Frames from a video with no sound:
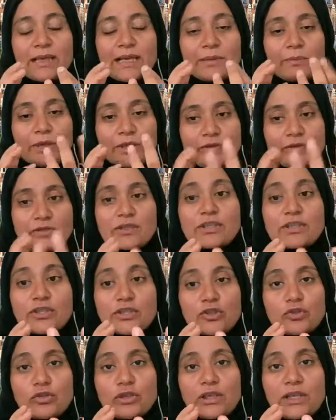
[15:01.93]
and because it's
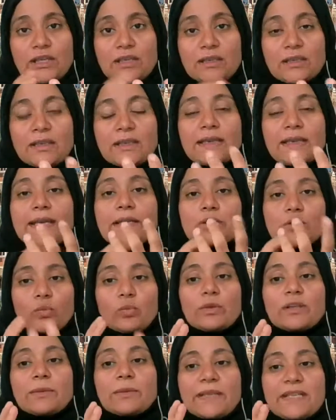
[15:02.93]
unique, it
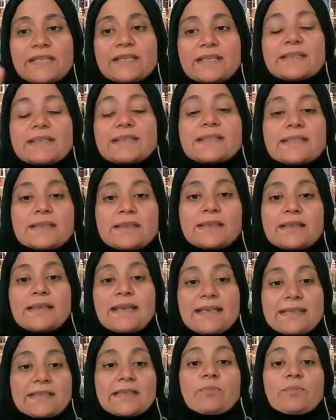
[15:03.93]
will be considered
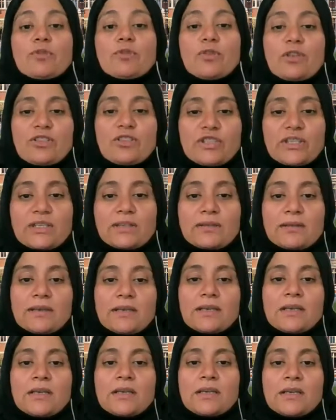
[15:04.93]
as a project.
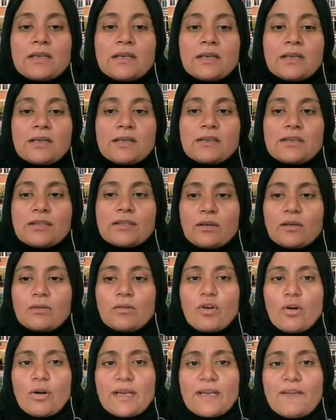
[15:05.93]
So
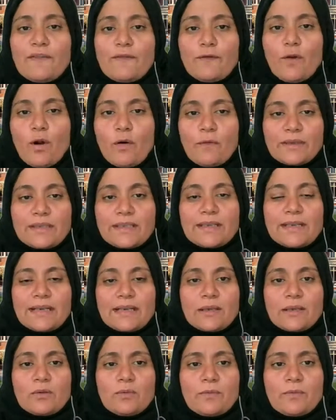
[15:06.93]
going forward
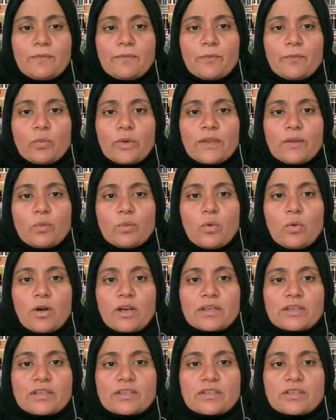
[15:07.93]
now, with
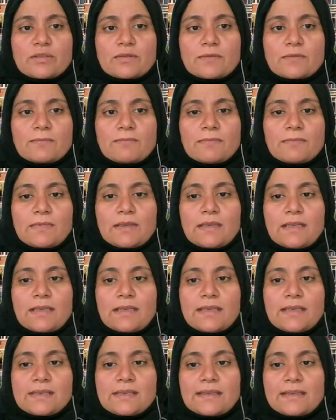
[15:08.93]
what
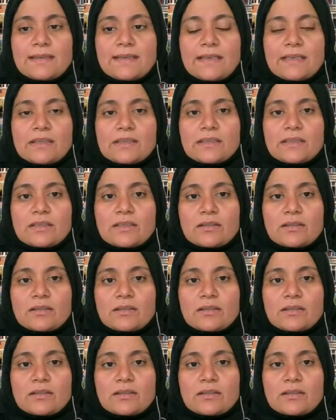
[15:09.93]
is it that